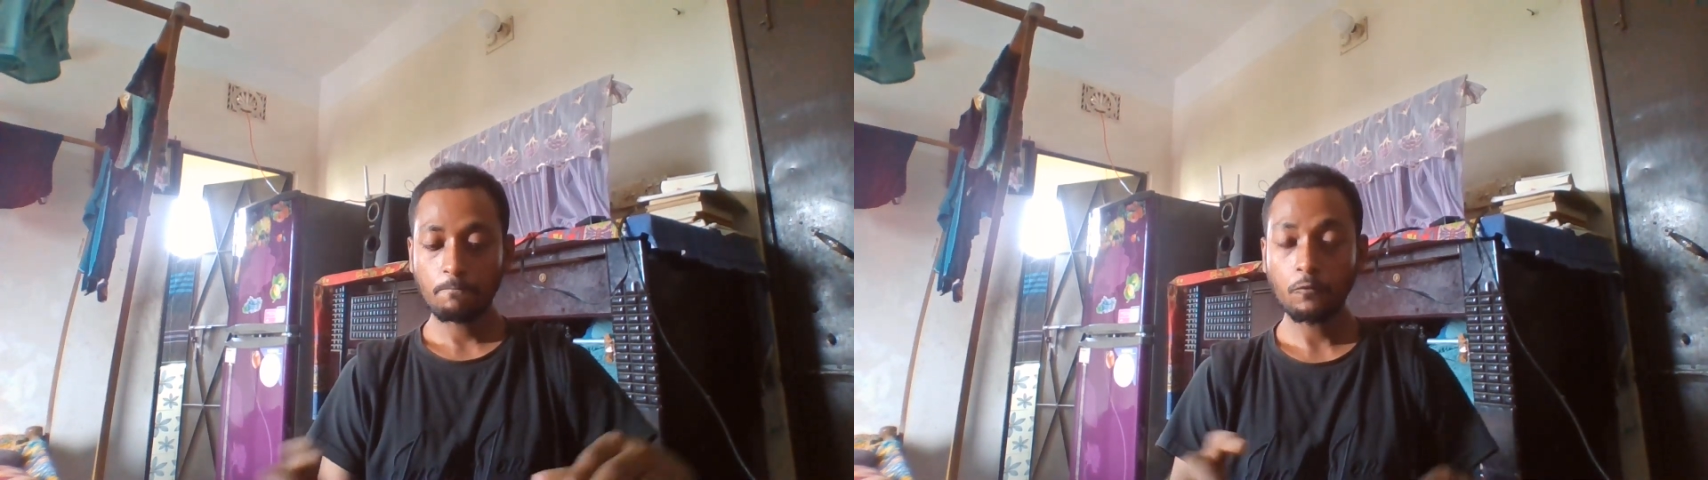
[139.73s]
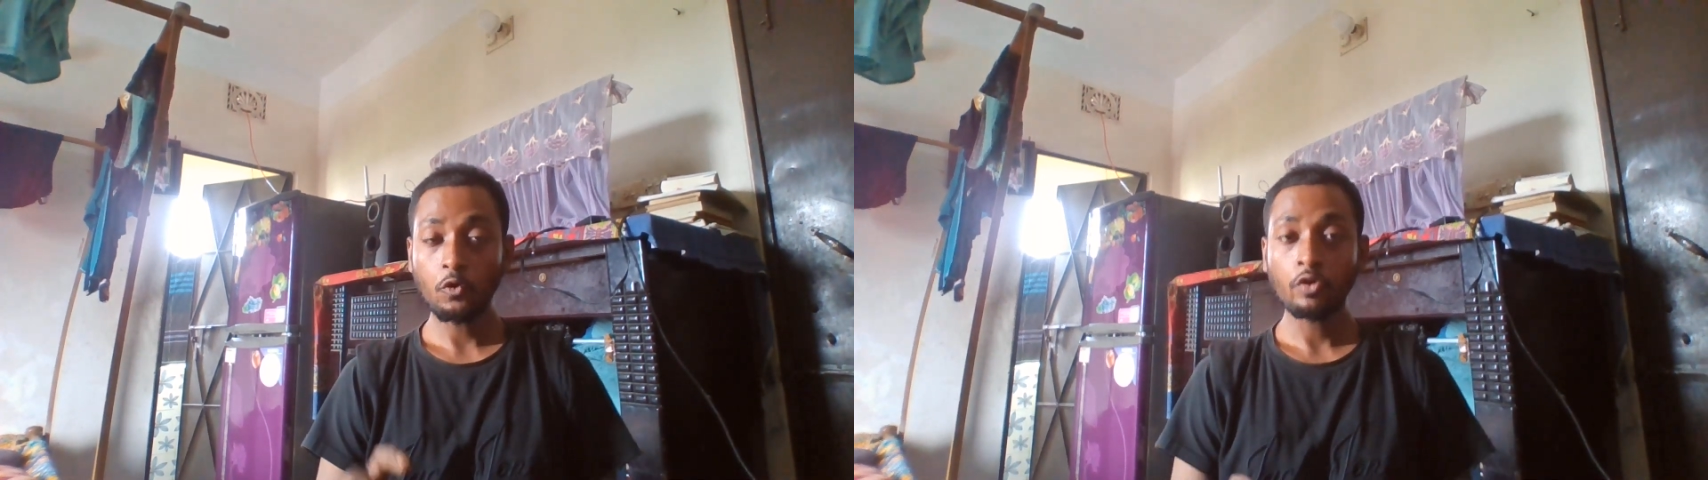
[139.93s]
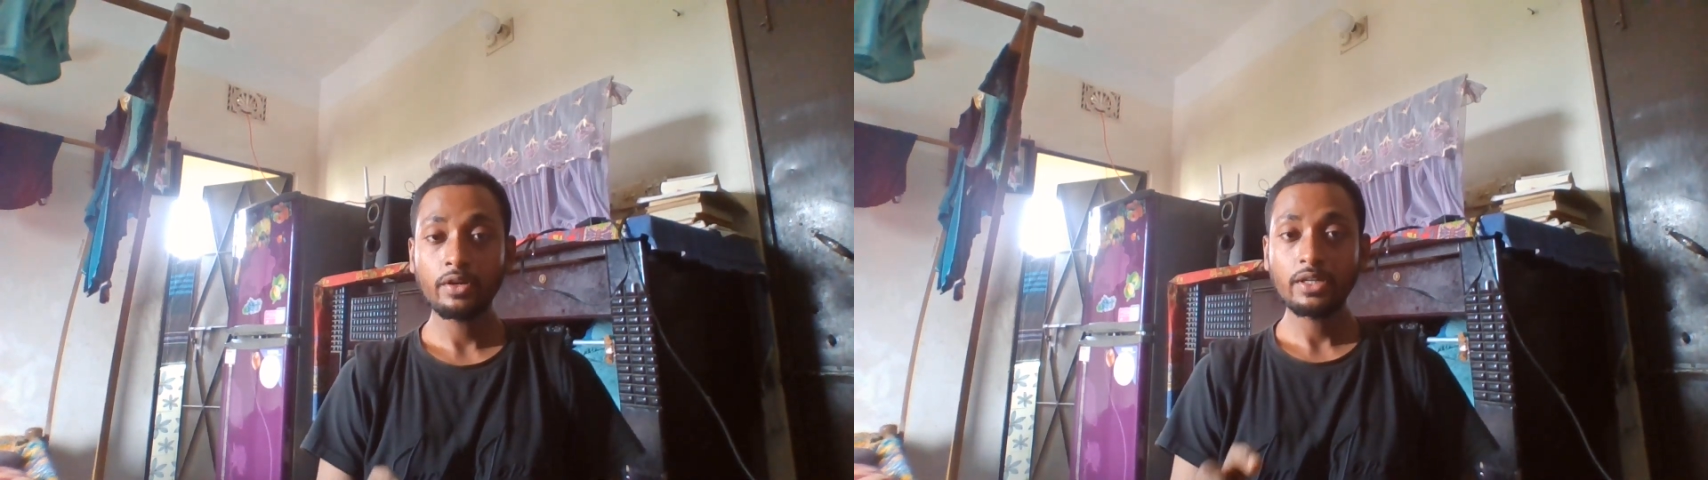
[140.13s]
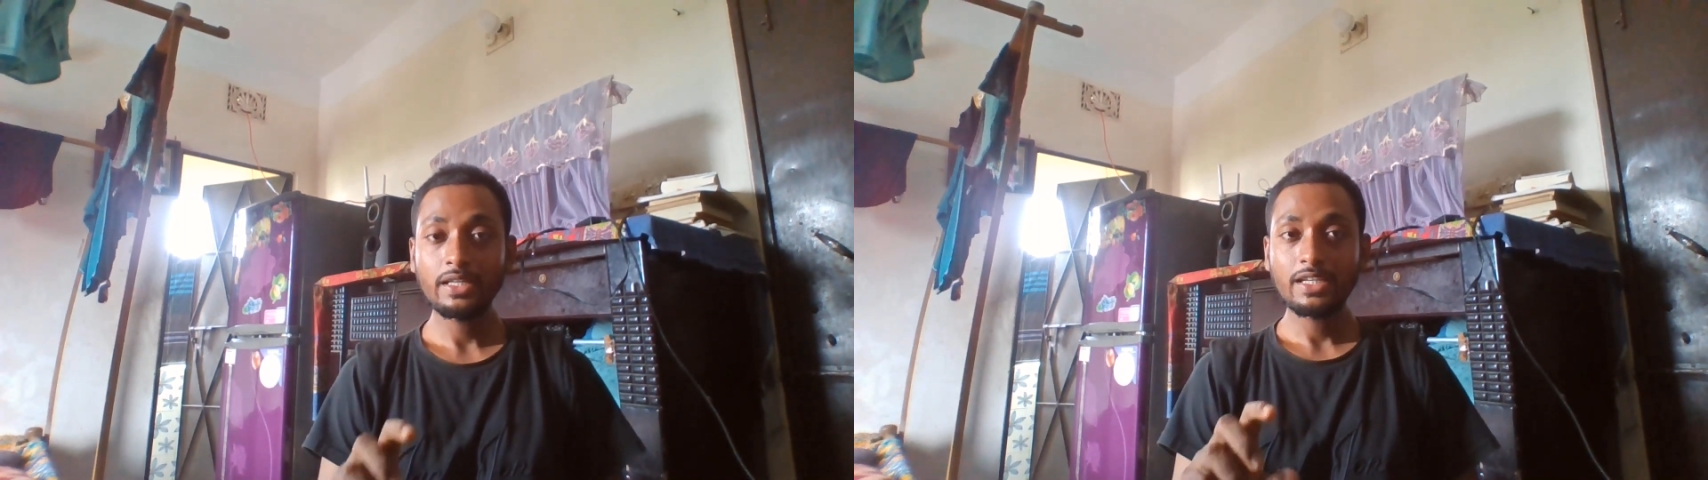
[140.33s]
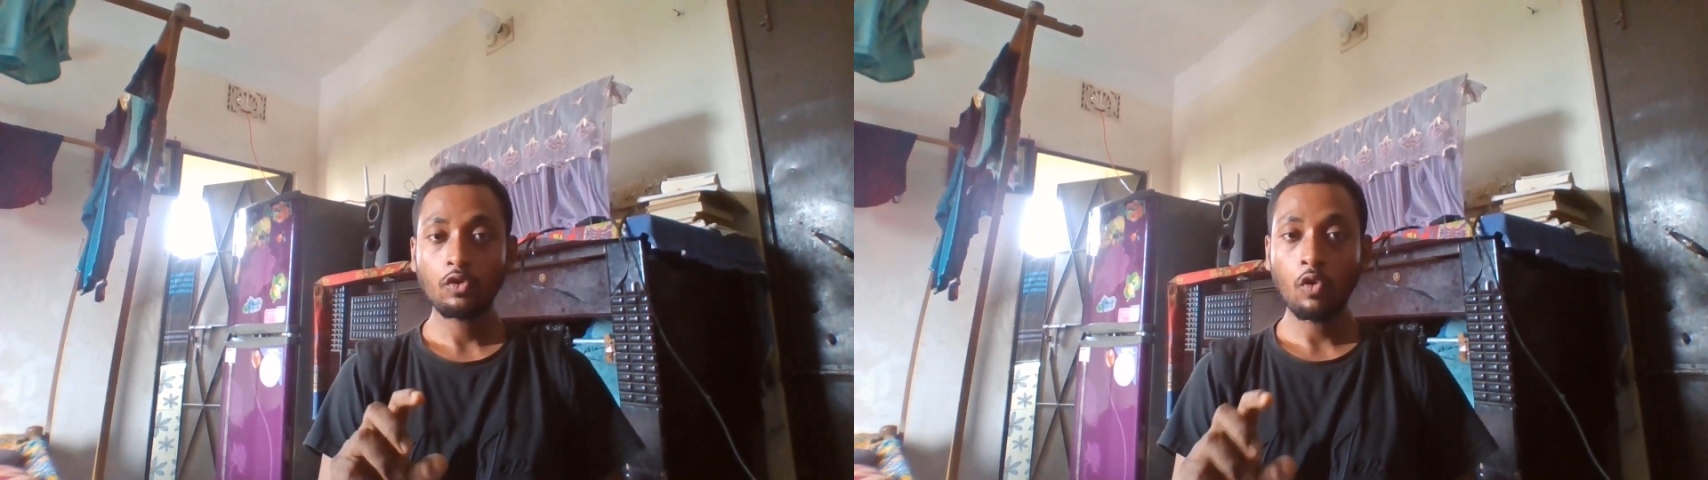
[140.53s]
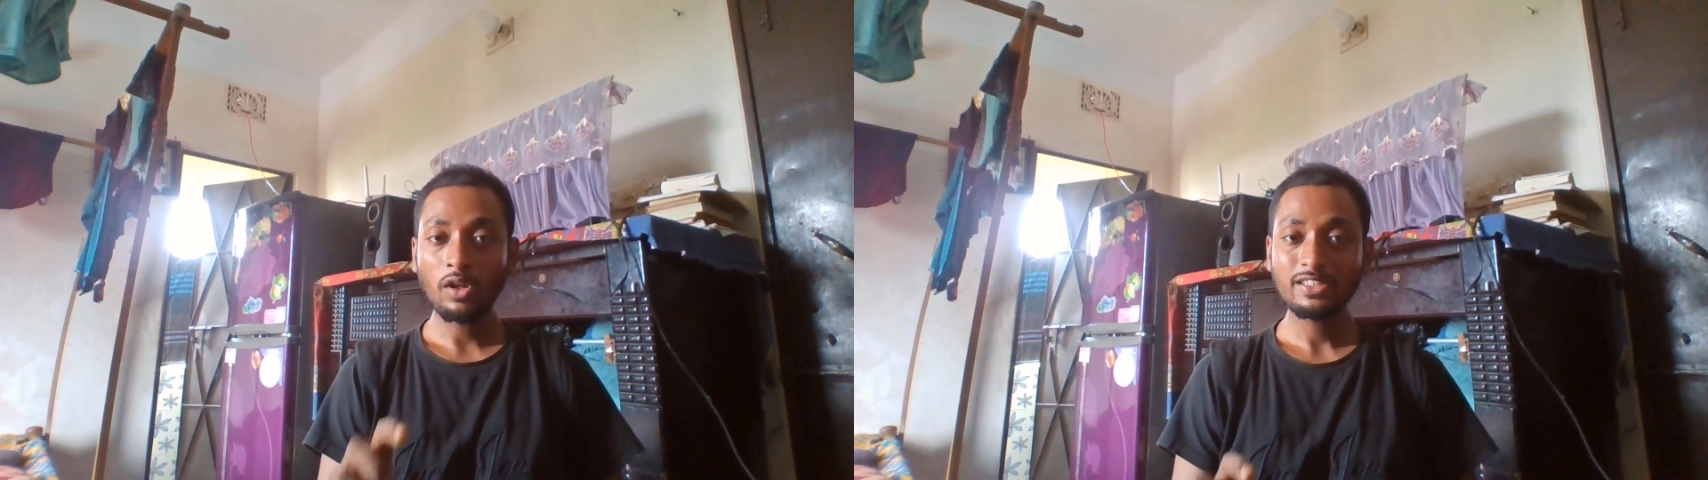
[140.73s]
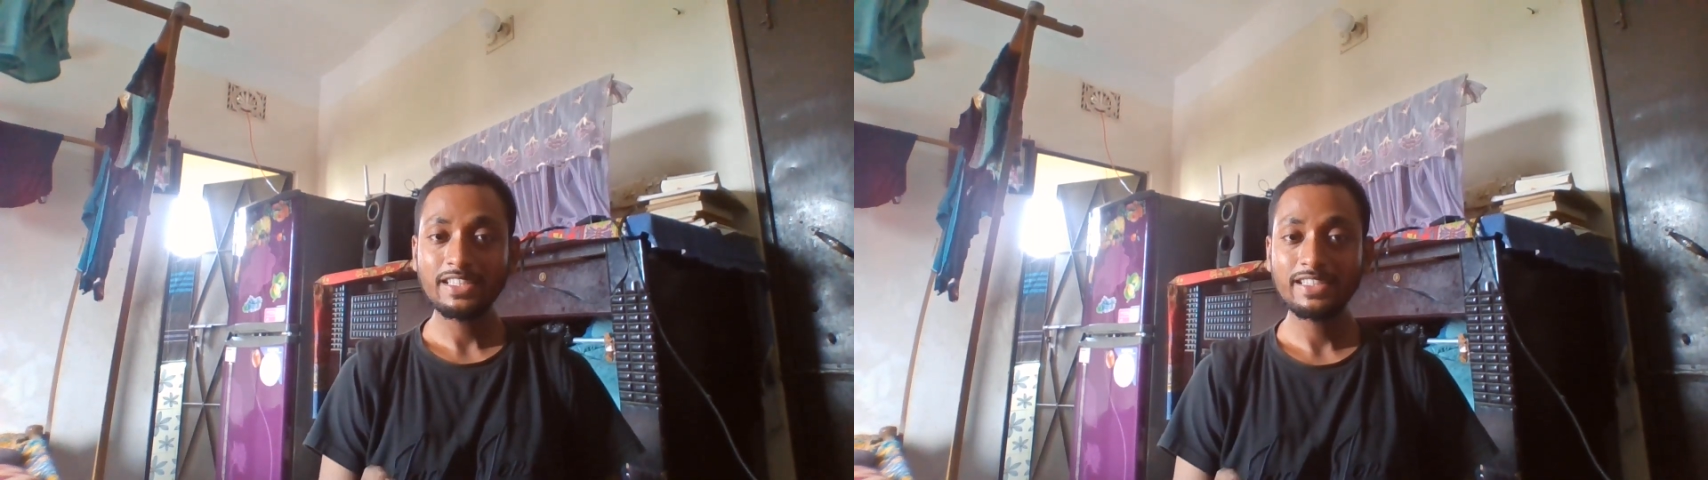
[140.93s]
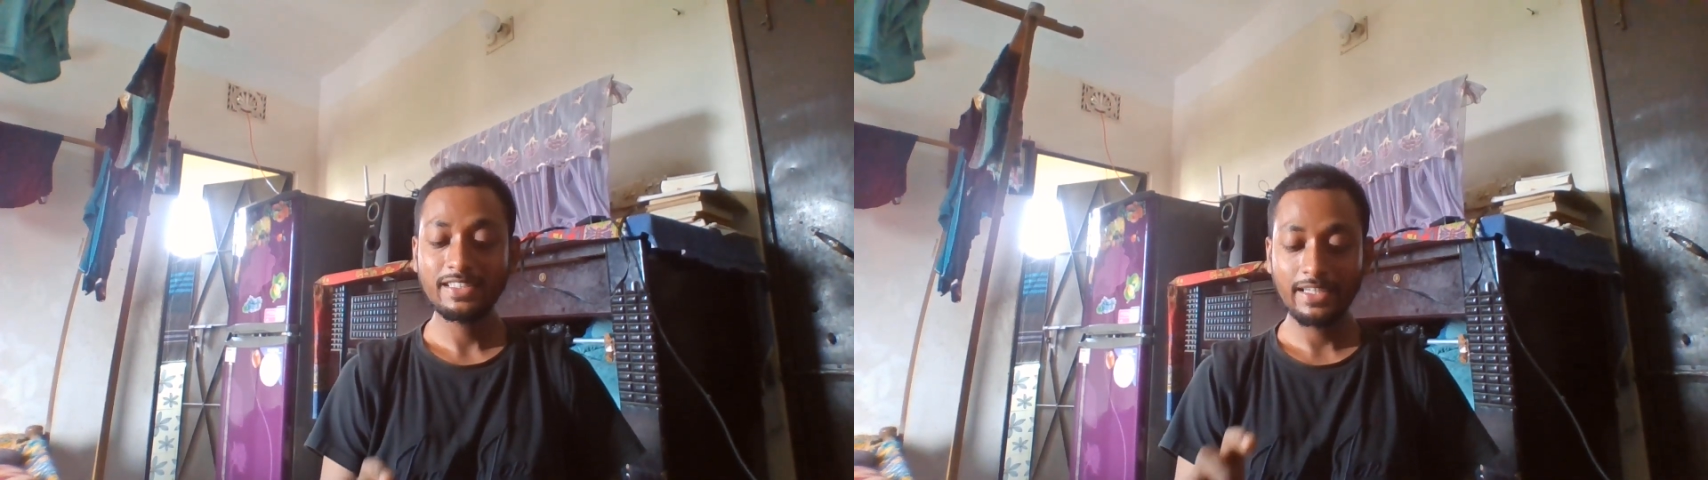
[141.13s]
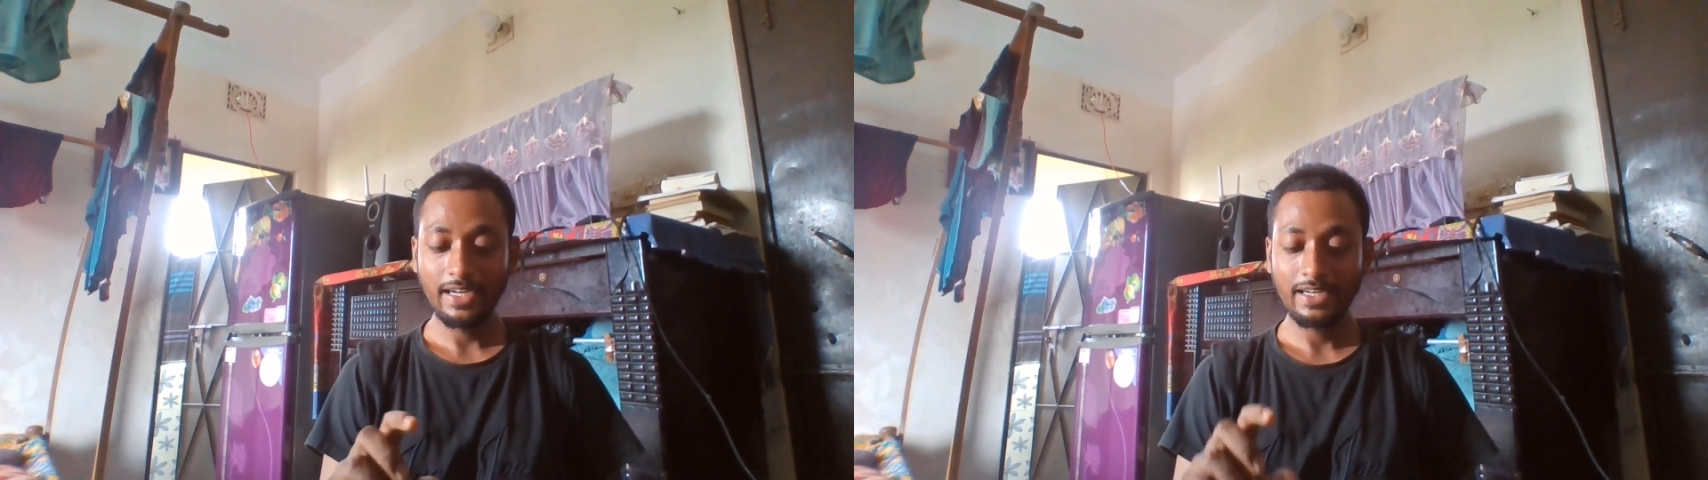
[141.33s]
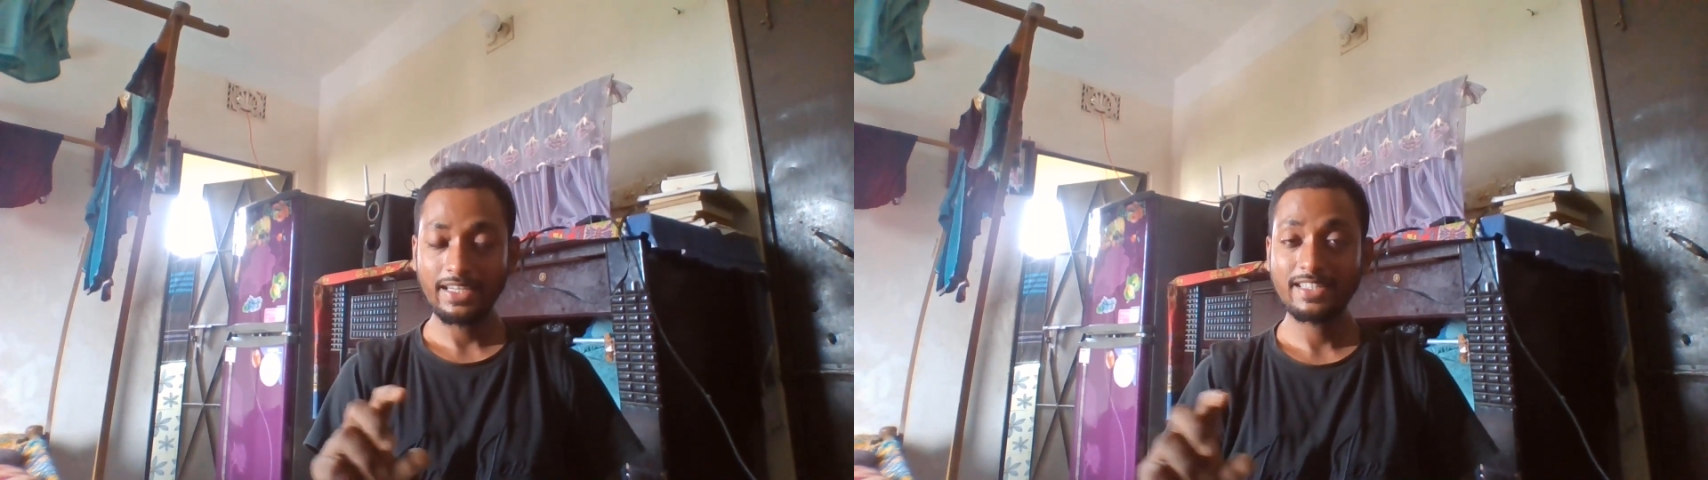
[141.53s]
for consistent and